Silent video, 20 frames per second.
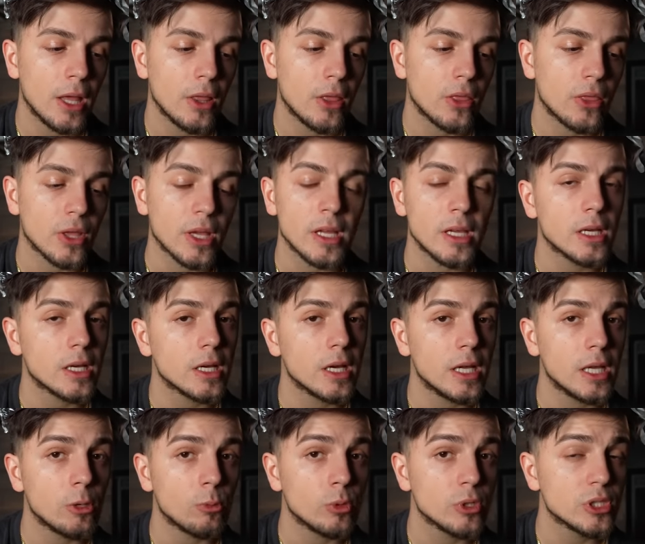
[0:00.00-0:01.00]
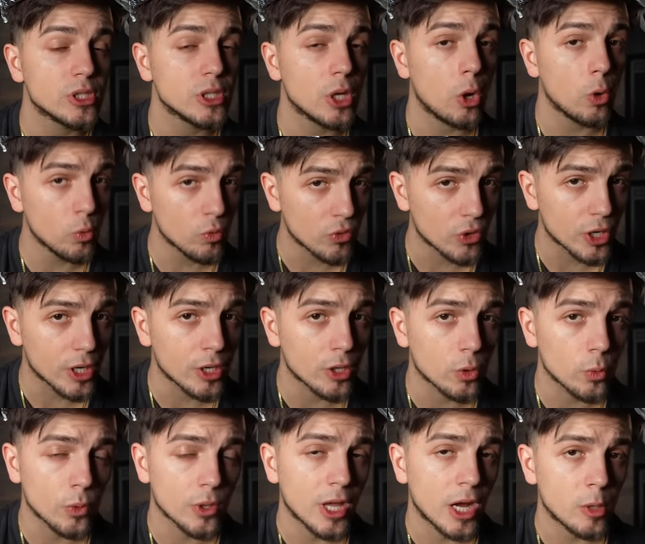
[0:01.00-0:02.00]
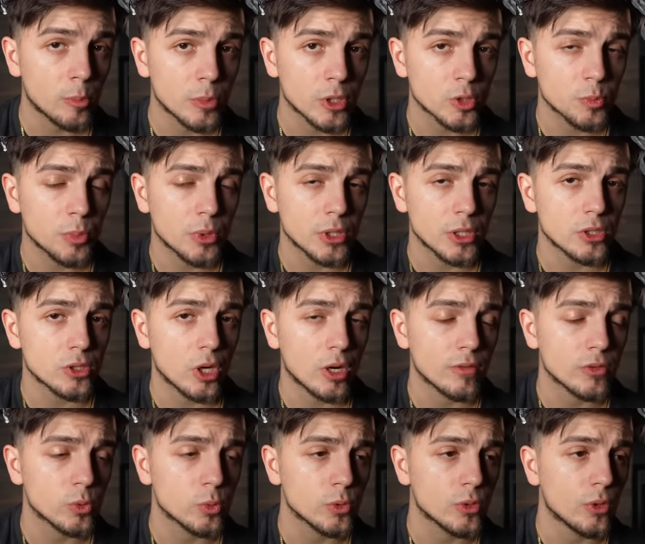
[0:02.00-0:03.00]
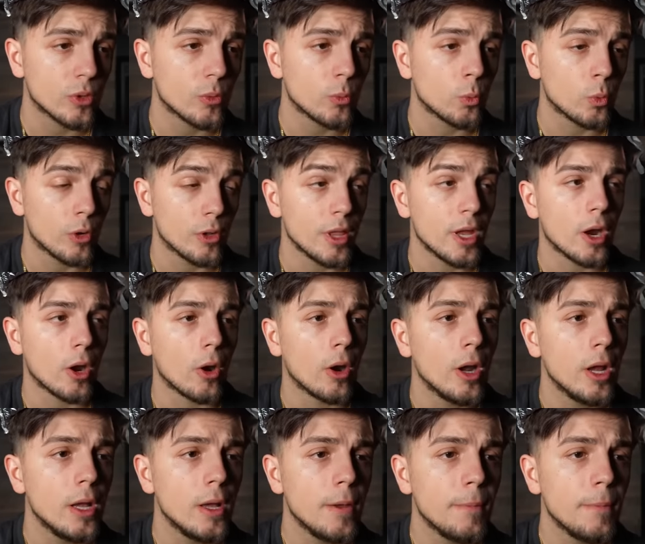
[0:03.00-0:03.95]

think it was overkill with how much police officers were there.